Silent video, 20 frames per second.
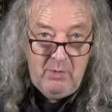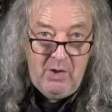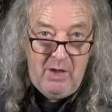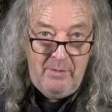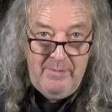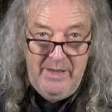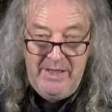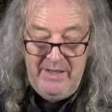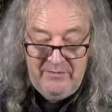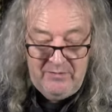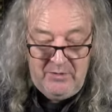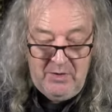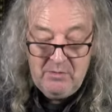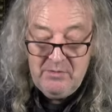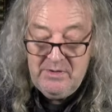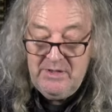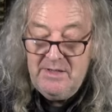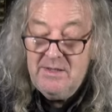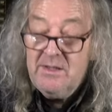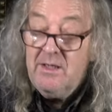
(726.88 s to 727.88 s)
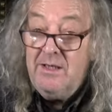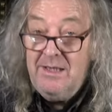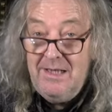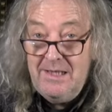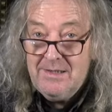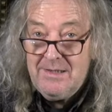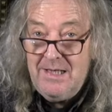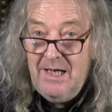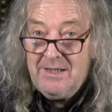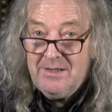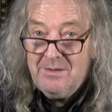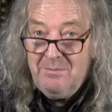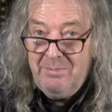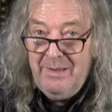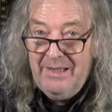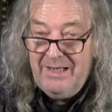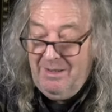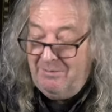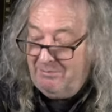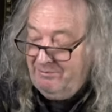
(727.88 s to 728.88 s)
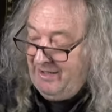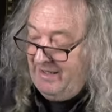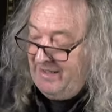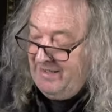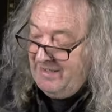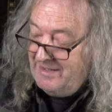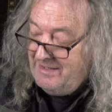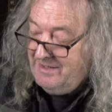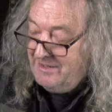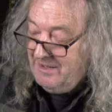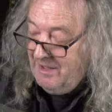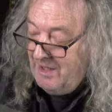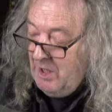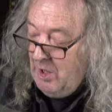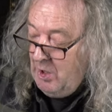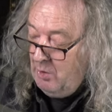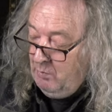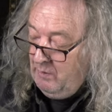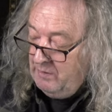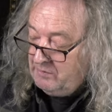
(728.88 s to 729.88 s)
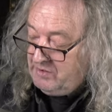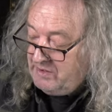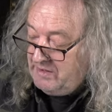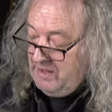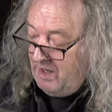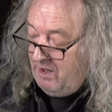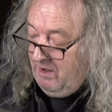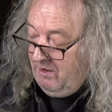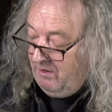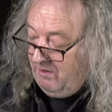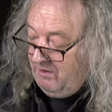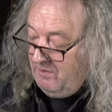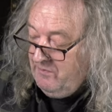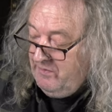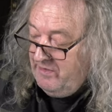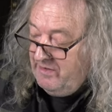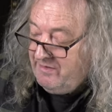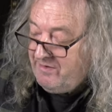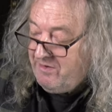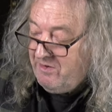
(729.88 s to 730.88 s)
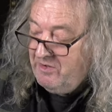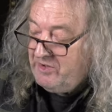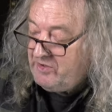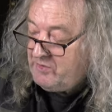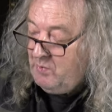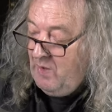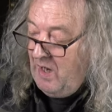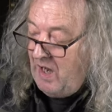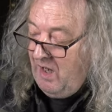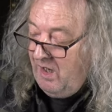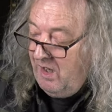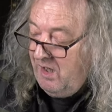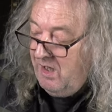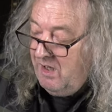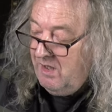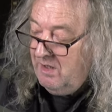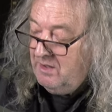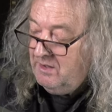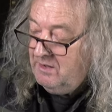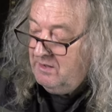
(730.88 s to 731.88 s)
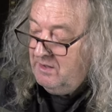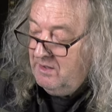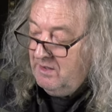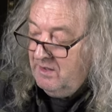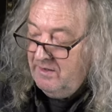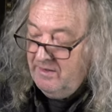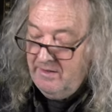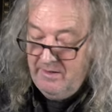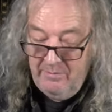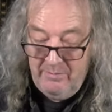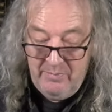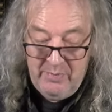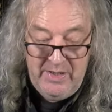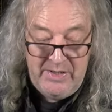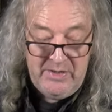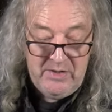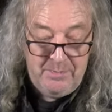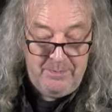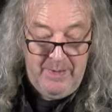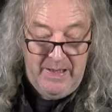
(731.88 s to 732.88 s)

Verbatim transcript: what I mean, of course, is let's take some pickup readings. We'll start on the Roswell bridge